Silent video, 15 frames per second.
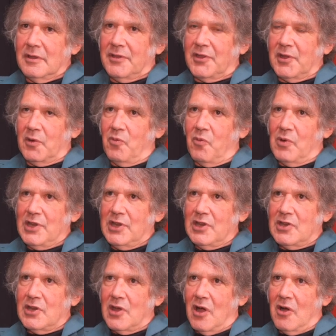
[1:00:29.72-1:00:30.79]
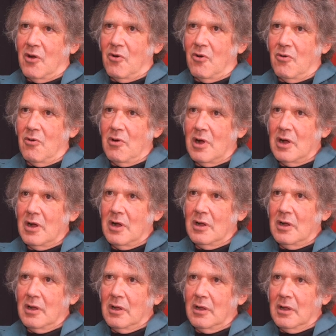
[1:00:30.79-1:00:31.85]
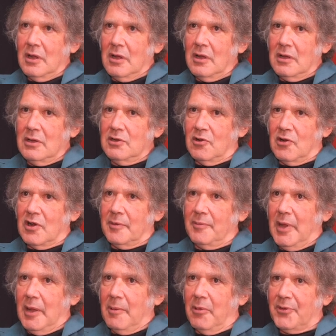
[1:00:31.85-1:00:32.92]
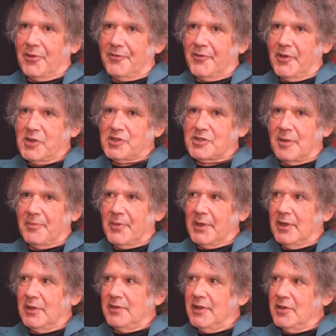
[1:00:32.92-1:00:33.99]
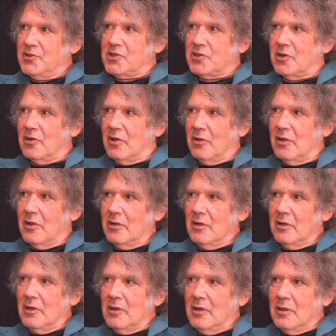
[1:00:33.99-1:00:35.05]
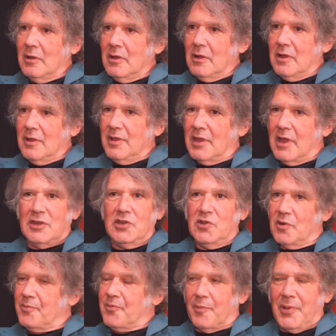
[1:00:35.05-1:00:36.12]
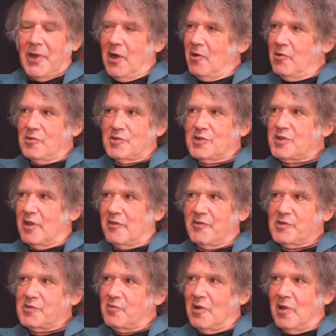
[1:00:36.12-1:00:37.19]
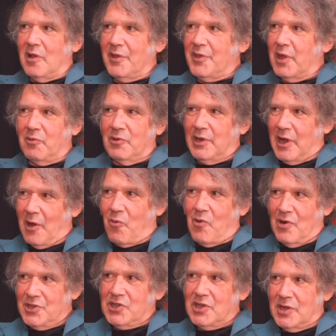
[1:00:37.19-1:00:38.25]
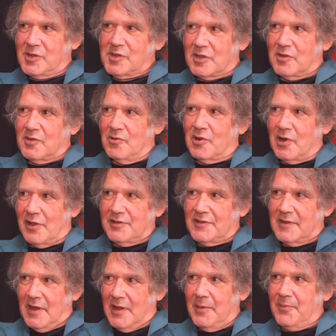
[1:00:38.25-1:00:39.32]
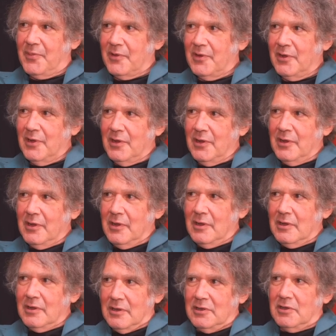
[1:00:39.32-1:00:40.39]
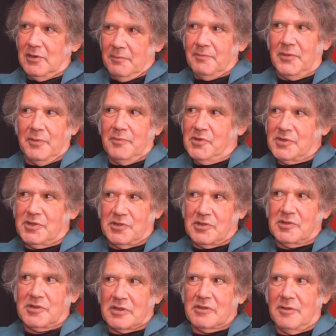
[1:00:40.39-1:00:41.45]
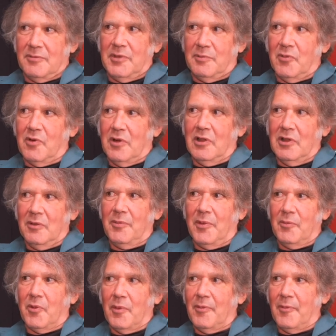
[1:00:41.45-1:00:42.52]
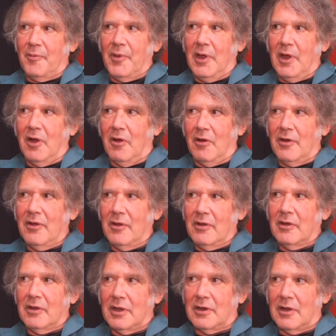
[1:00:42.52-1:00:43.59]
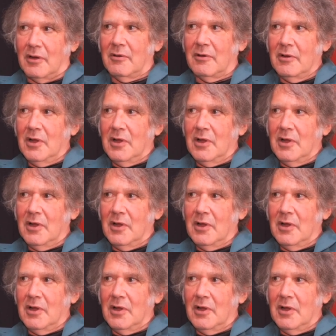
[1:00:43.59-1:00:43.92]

I think when you know you're going to be able to fix something in digital that you don't prepare yourself as well. I think when you got one chance to do it on tape, mm. you, the musicians come in more a little bit more prepared, you know.